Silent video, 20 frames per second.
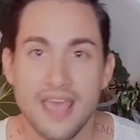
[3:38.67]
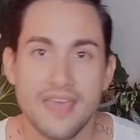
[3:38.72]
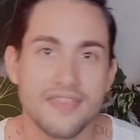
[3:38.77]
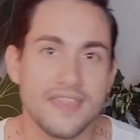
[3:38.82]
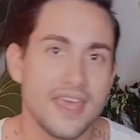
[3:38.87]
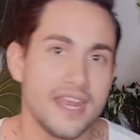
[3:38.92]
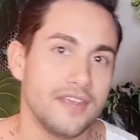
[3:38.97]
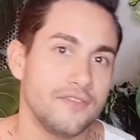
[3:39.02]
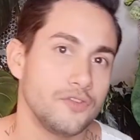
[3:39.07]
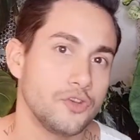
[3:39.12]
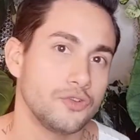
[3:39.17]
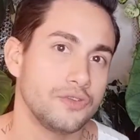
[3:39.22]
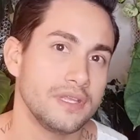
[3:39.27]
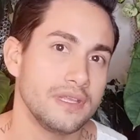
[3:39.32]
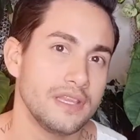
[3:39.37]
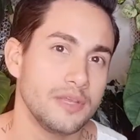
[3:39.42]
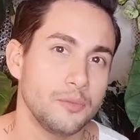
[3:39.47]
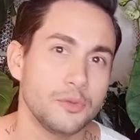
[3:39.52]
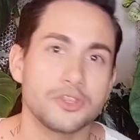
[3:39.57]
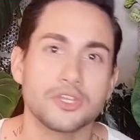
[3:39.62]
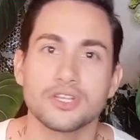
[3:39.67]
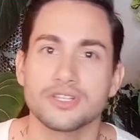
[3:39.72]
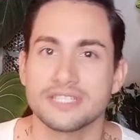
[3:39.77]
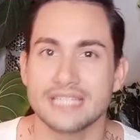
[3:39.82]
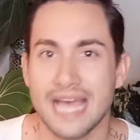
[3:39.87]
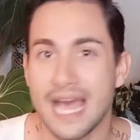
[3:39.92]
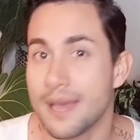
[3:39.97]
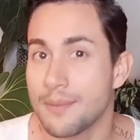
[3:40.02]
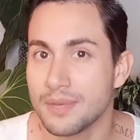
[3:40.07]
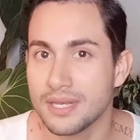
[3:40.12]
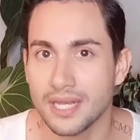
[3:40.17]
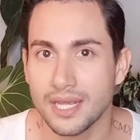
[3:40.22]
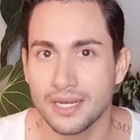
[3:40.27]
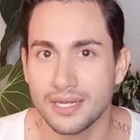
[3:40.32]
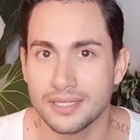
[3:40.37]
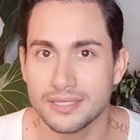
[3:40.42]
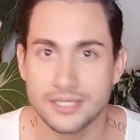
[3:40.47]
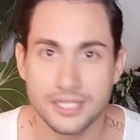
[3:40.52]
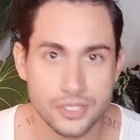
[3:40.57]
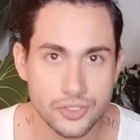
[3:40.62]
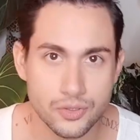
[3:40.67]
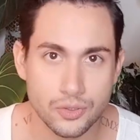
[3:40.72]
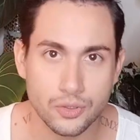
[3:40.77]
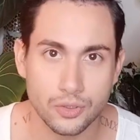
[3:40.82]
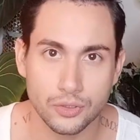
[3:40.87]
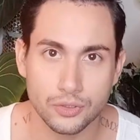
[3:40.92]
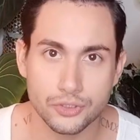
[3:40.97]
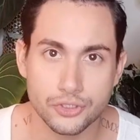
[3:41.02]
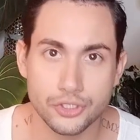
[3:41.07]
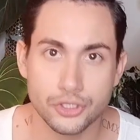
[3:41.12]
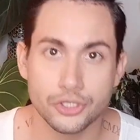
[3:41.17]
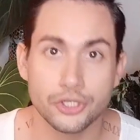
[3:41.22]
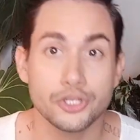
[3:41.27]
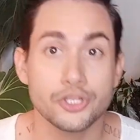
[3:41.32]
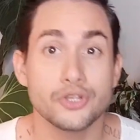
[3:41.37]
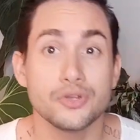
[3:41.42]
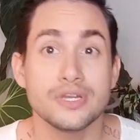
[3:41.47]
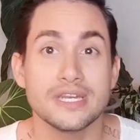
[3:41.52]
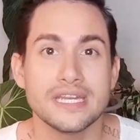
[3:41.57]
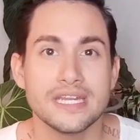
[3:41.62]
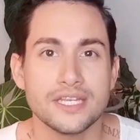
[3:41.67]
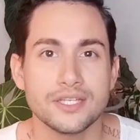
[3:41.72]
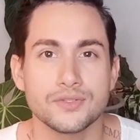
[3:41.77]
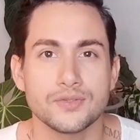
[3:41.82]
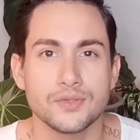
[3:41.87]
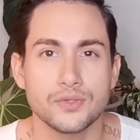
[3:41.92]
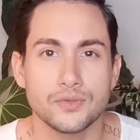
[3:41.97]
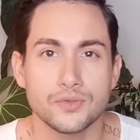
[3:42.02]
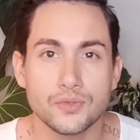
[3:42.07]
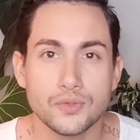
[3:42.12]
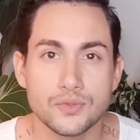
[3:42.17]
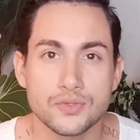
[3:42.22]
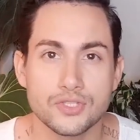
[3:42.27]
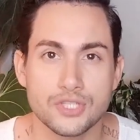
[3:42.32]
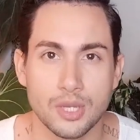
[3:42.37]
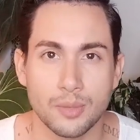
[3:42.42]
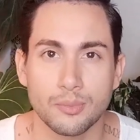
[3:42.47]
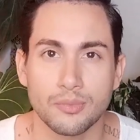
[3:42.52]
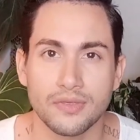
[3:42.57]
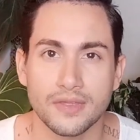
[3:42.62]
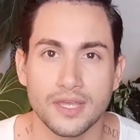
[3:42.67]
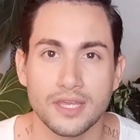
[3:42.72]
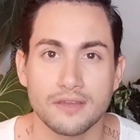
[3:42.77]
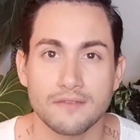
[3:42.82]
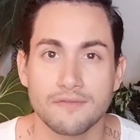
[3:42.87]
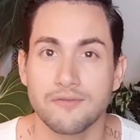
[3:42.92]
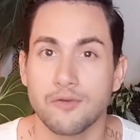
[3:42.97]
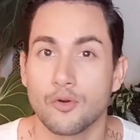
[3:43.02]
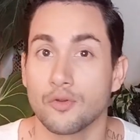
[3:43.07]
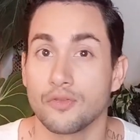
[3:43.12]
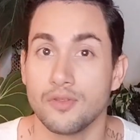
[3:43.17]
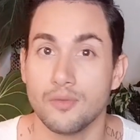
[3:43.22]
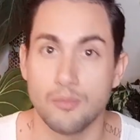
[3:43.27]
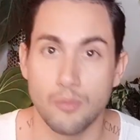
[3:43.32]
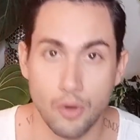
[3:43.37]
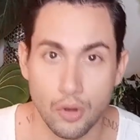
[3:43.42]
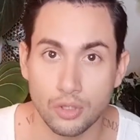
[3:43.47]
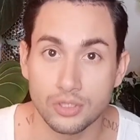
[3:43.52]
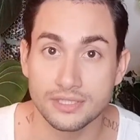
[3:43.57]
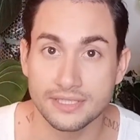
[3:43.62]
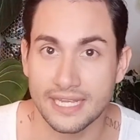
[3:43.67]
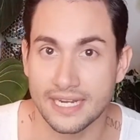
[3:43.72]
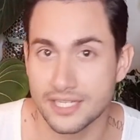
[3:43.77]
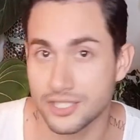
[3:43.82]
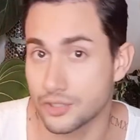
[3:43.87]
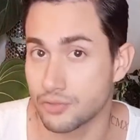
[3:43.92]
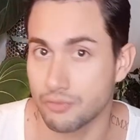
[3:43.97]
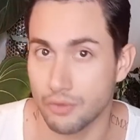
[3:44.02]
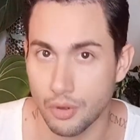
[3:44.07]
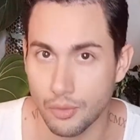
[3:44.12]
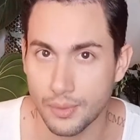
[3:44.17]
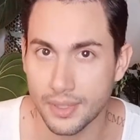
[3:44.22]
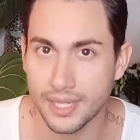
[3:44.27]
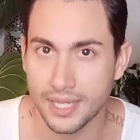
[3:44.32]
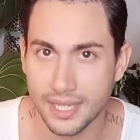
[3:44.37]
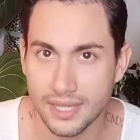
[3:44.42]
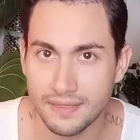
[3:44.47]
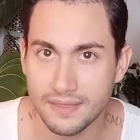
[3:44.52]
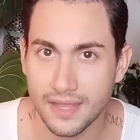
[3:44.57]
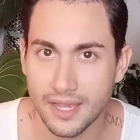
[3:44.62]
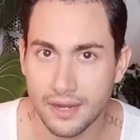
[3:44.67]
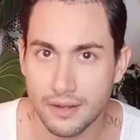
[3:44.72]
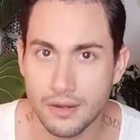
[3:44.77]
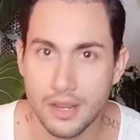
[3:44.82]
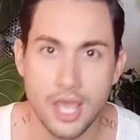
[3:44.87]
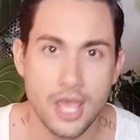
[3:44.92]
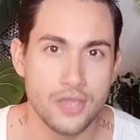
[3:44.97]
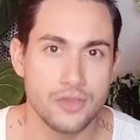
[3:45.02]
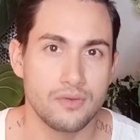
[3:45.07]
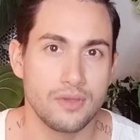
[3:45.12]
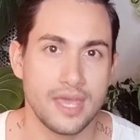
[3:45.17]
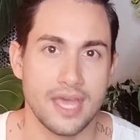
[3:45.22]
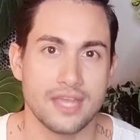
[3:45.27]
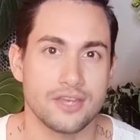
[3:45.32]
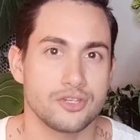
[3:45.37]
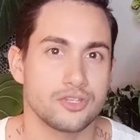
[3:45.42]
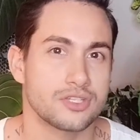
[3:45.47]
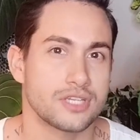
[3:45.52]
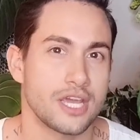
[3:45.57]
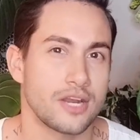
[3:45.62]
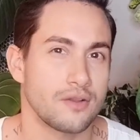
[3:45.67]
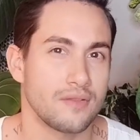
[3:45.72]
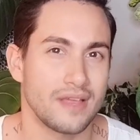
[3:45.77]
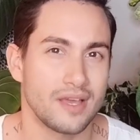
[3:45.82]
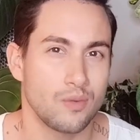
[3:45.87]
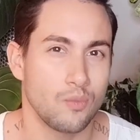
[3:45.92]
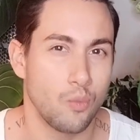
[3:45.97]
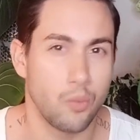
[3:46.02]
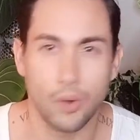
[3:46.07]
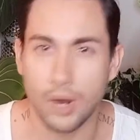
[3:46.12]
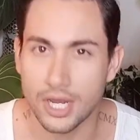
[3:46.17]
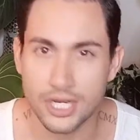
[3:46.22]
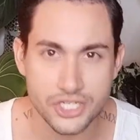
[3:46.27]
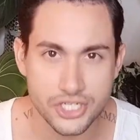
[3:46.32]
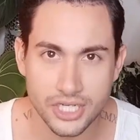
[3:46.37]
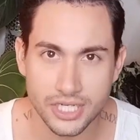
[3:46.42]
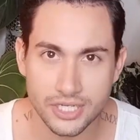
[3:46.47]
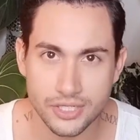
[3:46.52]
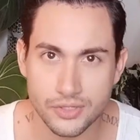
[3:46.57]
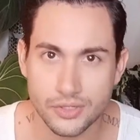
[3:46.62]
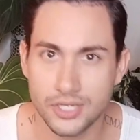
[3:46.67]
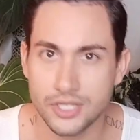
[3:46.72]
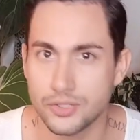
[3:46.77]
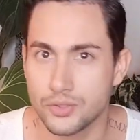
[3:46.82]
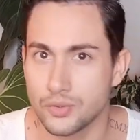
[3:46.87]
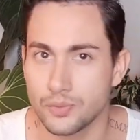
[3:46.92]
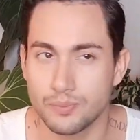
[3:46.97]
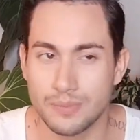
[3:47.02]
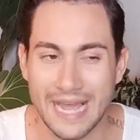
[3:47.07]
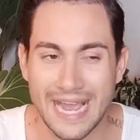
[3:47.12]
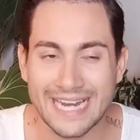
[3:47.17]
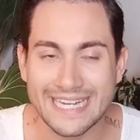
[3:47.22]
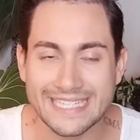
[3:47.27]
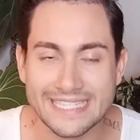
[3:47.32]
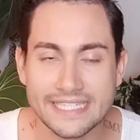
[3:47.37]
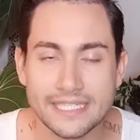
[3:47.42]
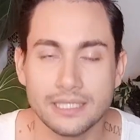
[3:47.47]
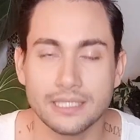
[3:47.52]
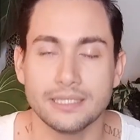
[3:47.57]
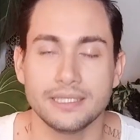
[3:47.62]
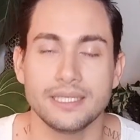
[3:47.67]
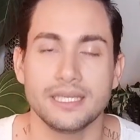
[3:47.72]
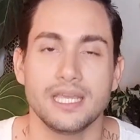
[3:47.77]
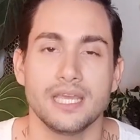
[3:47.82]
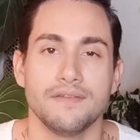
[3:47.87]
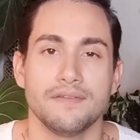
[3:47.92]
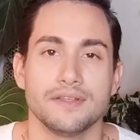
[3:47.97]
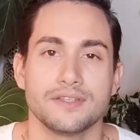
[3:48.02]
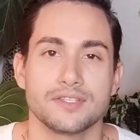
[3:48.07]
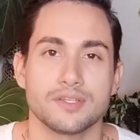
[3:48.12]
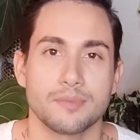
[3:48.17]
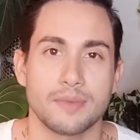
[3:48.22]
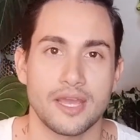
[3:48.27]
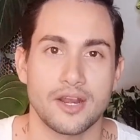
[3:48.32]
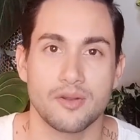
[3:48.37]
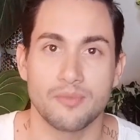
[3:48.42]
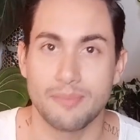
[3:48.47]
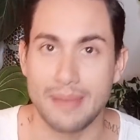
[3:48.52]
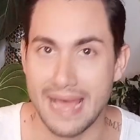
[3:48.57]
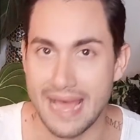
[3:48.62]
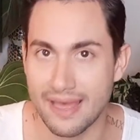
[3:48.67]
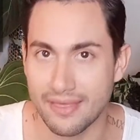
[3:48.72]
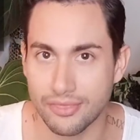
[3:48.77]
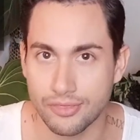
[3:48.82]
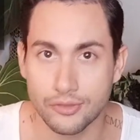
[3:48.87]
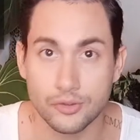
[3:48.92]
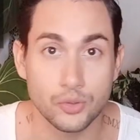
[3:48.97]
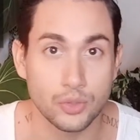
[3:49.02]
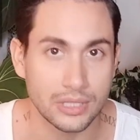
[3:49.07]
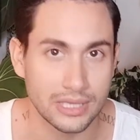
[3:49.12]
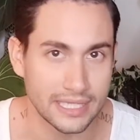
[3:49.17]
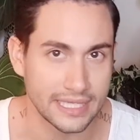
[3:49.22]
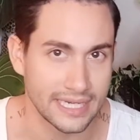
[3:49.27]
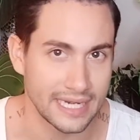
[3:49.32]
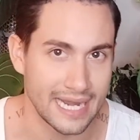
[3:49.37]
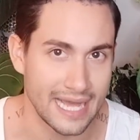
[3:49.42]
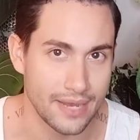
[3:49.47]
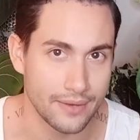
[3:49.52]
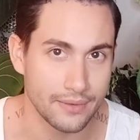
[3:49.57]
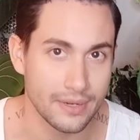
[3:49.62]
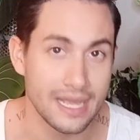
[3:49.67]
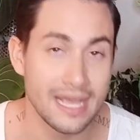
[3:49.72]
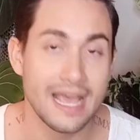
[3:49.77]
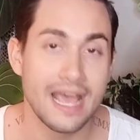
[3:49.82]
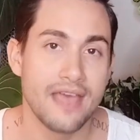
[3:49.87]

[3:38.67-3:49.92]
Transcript: Then if you're dealing with contaminated tissue culture, you need to do something for the mold that is growing in there. You can't just kind of like wash it. You need to ideally give it some kind of bath to clean it out.